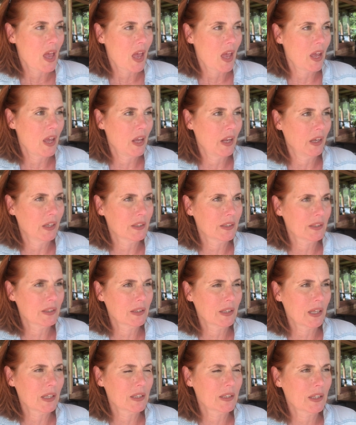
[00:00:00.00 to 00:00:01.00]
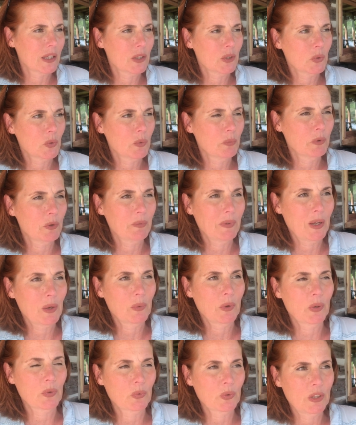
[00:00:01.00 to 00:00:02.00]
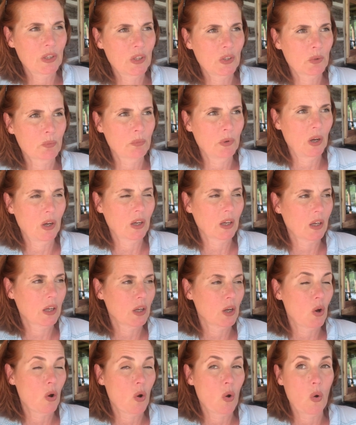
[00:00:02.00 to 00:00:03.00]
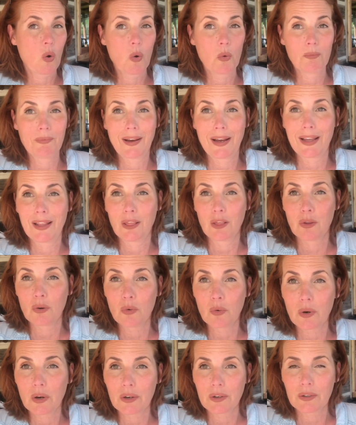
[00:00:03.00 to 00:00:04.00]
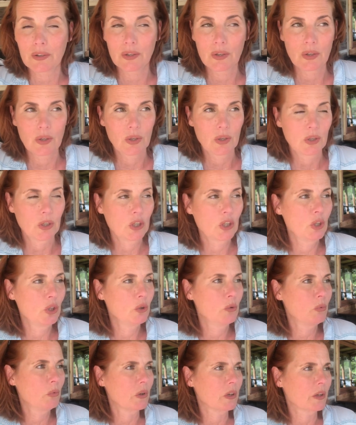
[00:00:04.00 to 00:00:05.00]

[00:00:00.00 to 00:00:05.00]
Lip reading: And I said to him, you might want to read this book. oh my Lord, you would